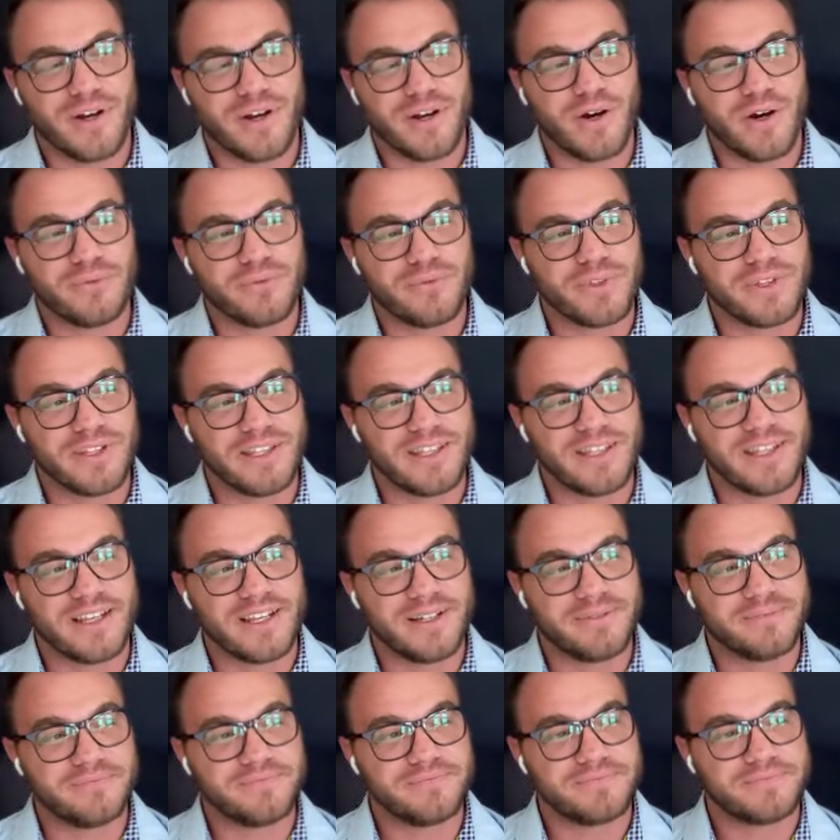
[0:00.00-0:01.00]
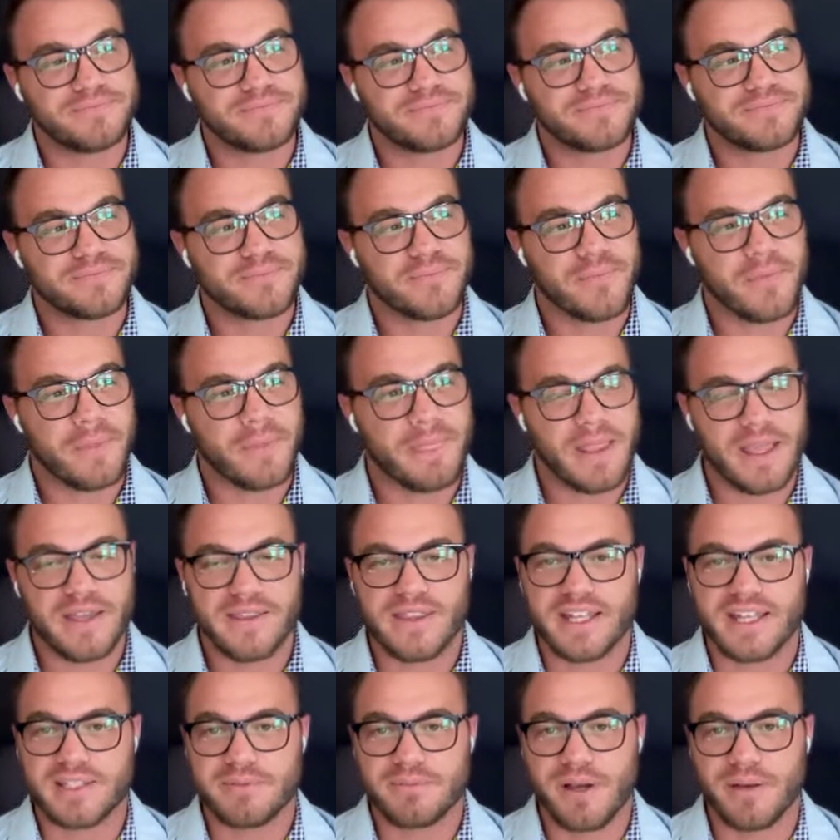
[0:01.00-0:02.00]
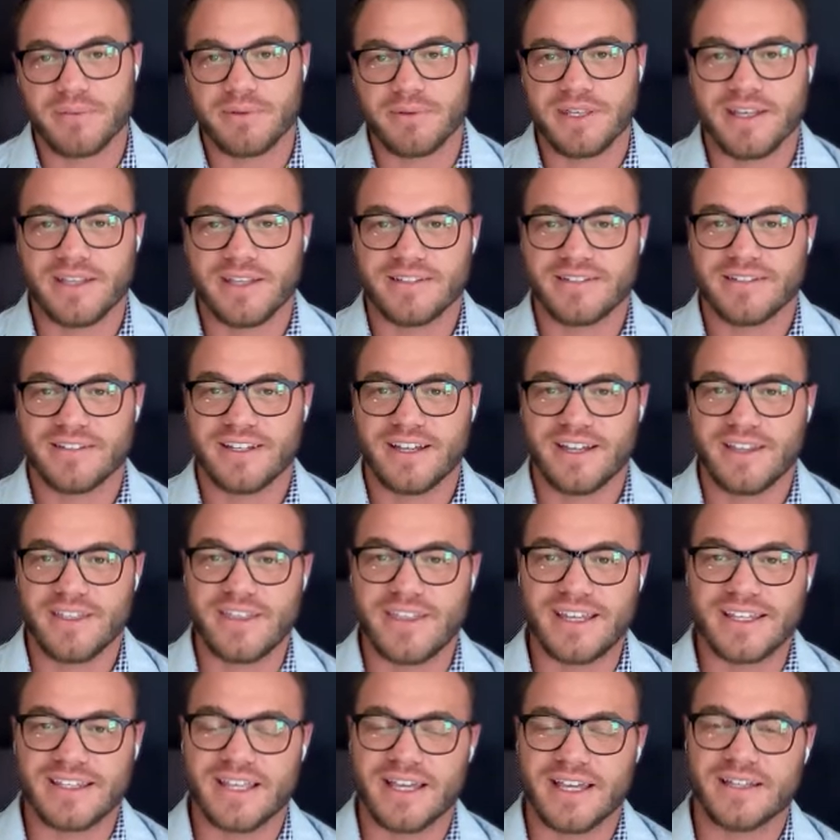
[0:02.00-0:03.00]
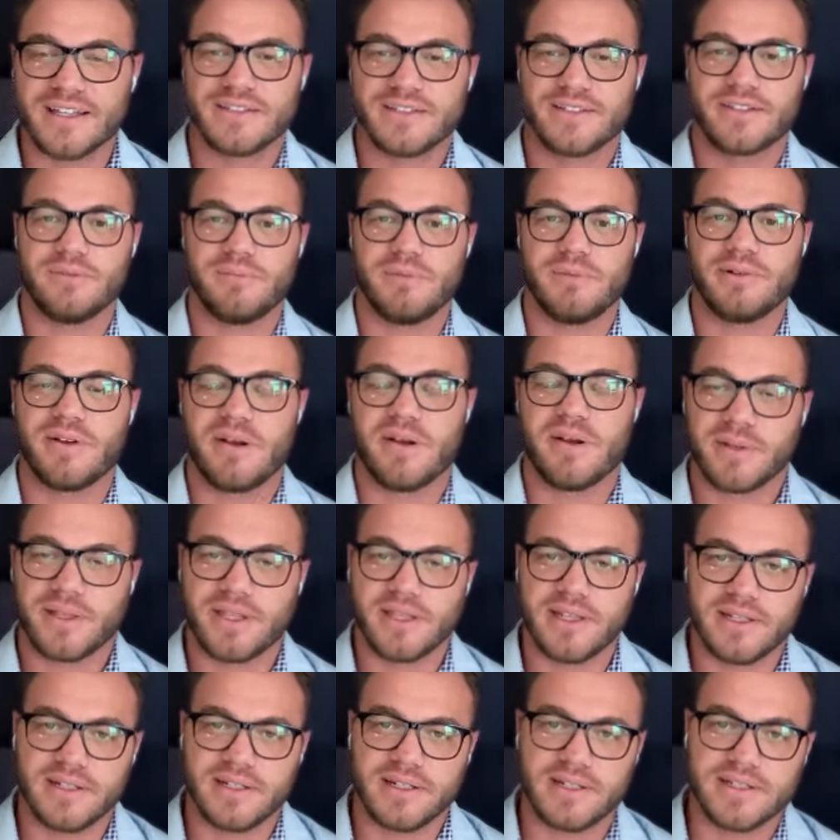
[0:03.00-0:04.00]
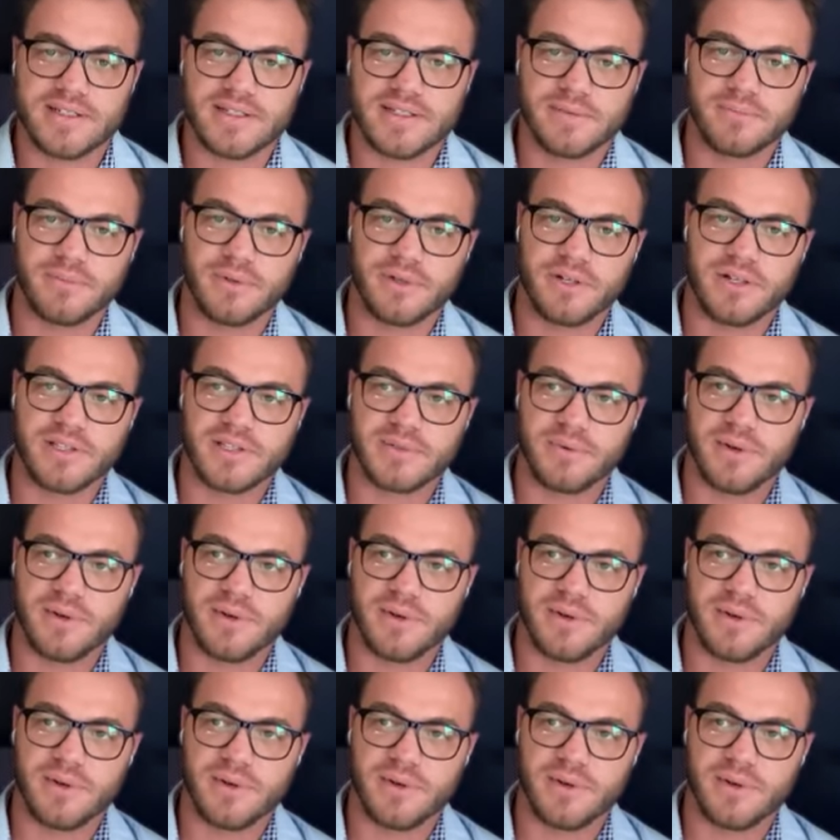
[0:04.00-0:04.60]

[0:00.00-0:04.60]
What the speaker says: hopefully that's probably a thing that could be replicated at some point as